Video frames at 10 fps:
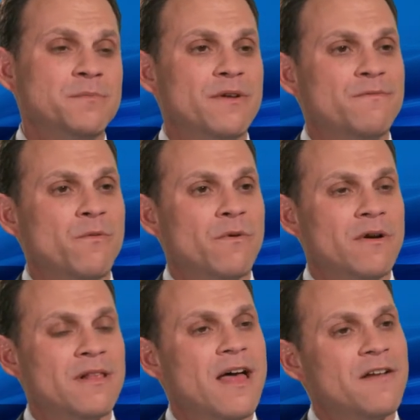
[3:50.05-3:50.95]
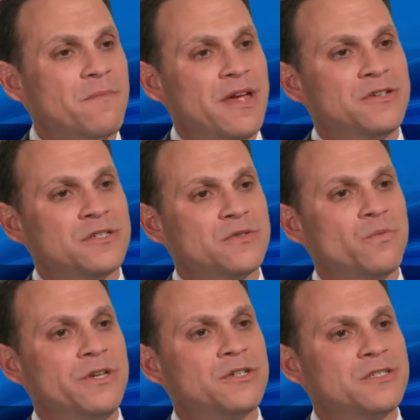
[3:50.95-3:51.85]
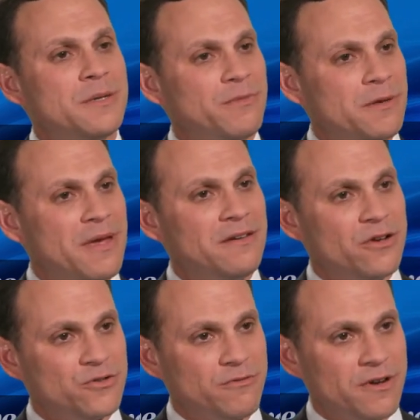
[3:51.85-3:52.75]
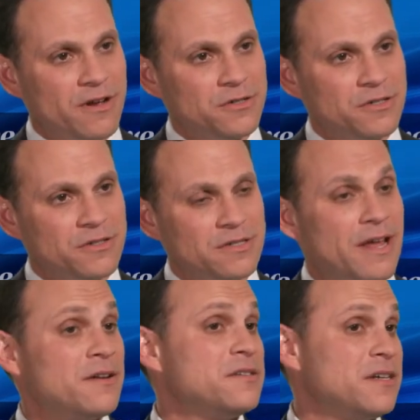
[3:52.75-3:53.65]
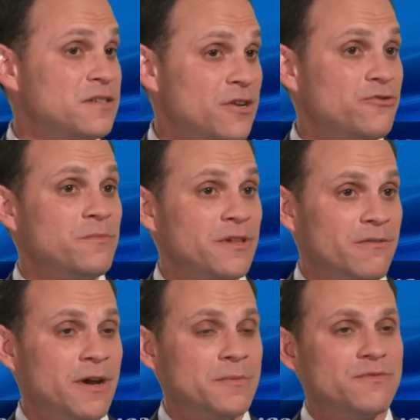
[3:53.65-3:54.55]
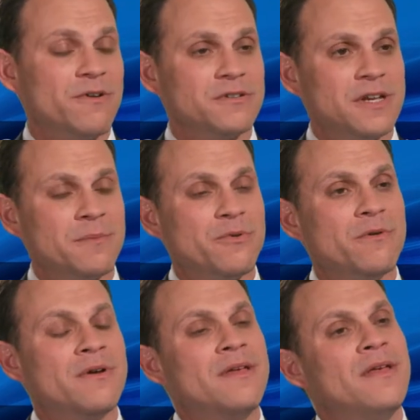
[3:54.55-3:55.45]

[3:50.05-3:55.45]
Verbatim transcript: But for a lot of patients, we just simply make dose reductions down to 600 milligrams, for example,